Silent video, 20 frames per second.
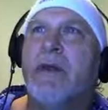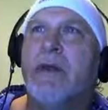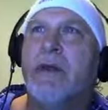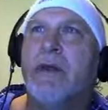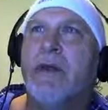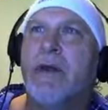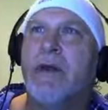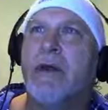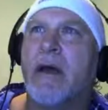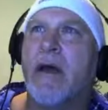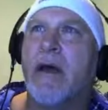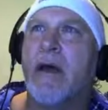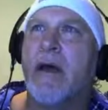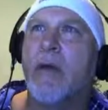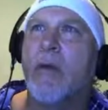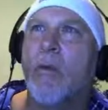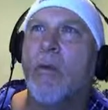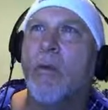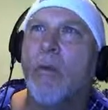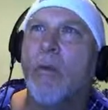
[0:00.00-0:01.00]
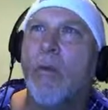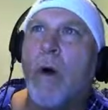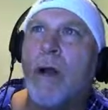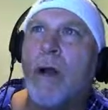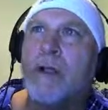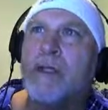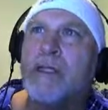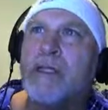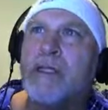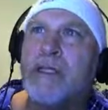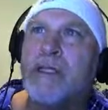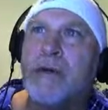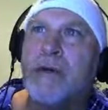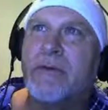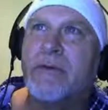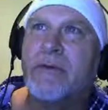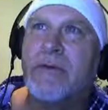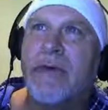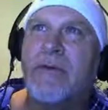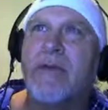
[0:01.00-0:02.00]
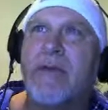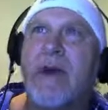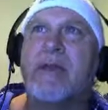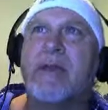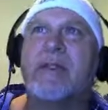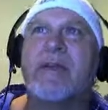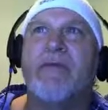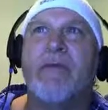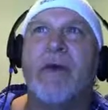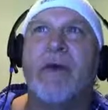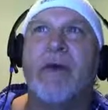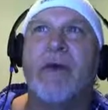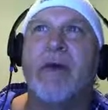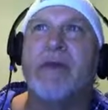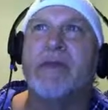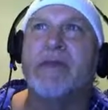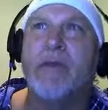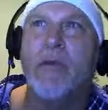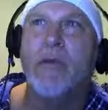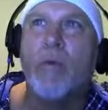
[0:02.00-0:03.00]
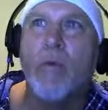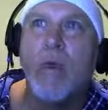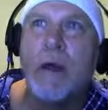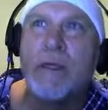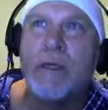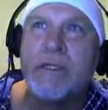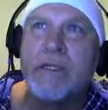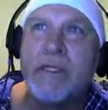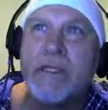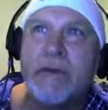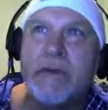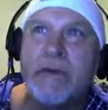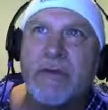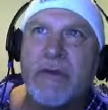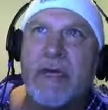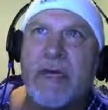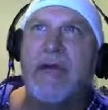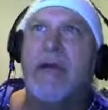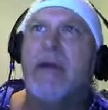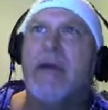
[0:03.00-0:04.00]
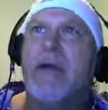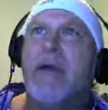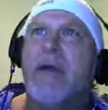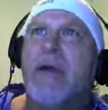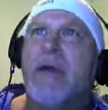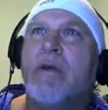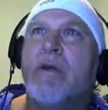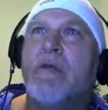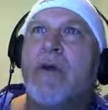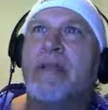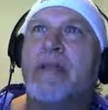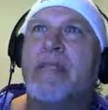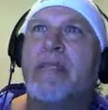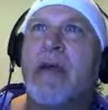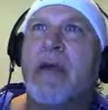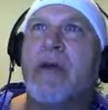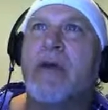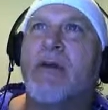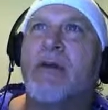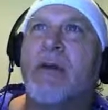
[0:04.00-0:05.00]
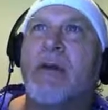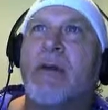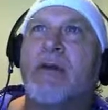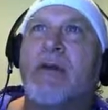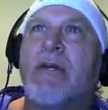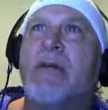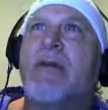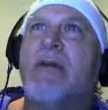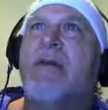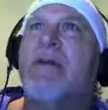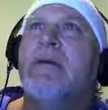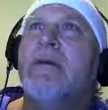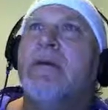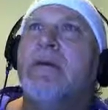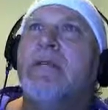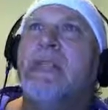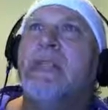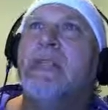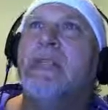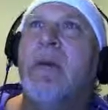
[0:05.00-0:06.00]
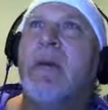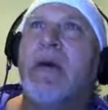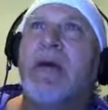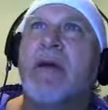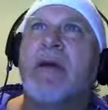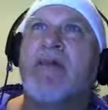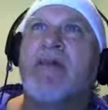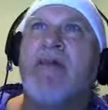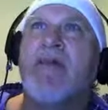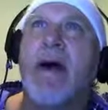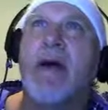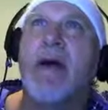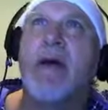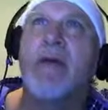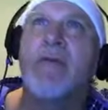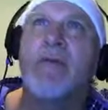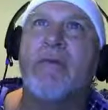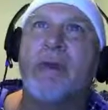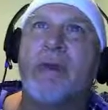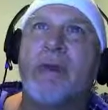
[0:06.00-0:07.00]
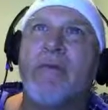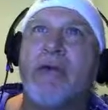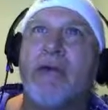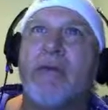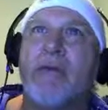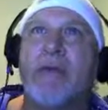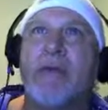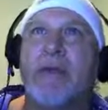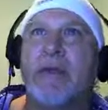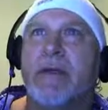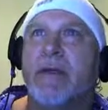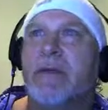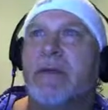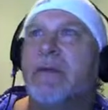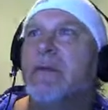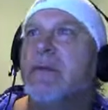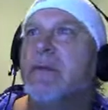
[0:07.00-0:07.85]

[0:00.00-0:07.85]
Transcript: Look, 1, 2, 3 rows of windows. 1, 2, 3. Rectangular building, smoke and fire, rectangular building.